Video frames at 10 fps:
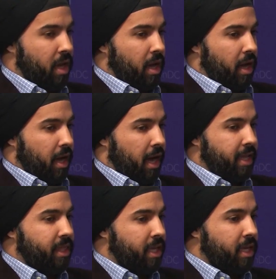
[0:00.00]
I
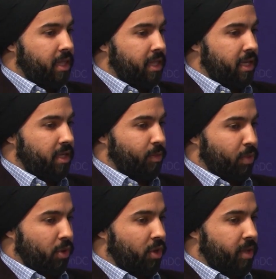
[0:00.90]
think these
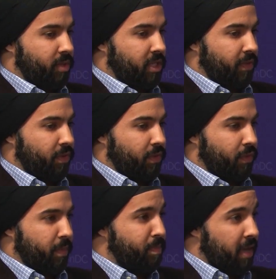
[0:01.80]
programs suffer
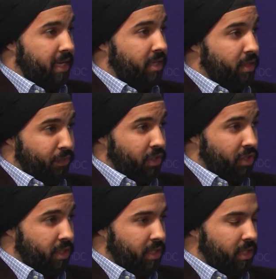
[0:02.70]
from many
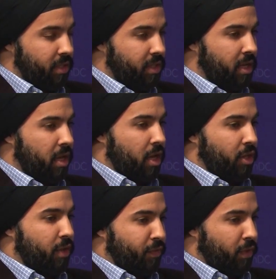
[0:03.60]
deficiencies.
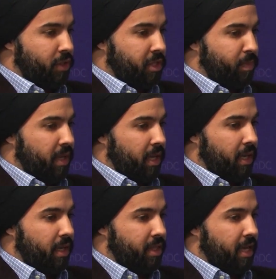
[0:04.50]
The first
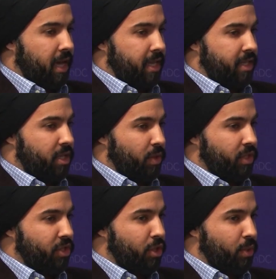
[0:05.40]
being that there
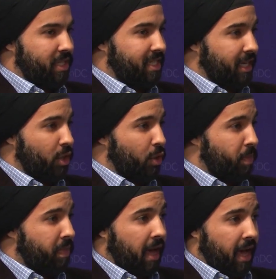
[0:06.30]
is no single
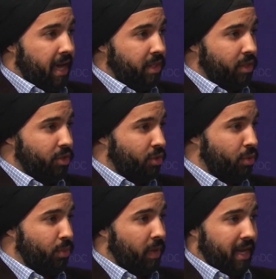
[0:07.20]
path
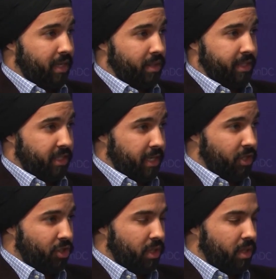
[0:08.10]
to
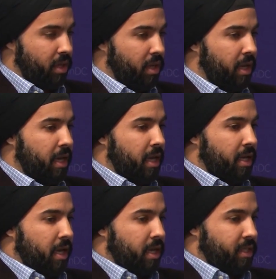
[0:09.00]
radicalization.
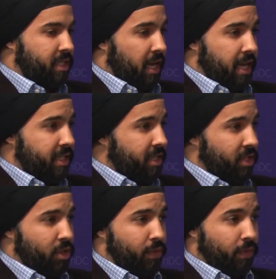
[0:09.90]

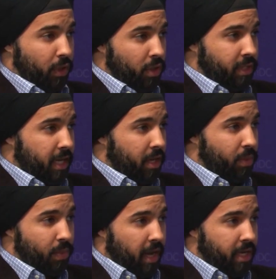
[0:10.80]
Scientists who've looked at
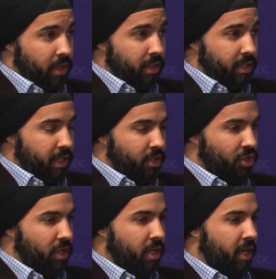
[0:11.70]

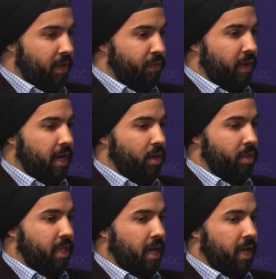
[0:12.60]
radicalization have
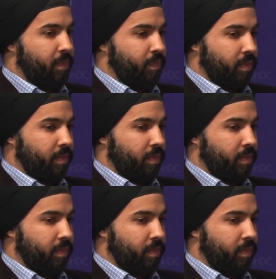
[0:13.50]
found that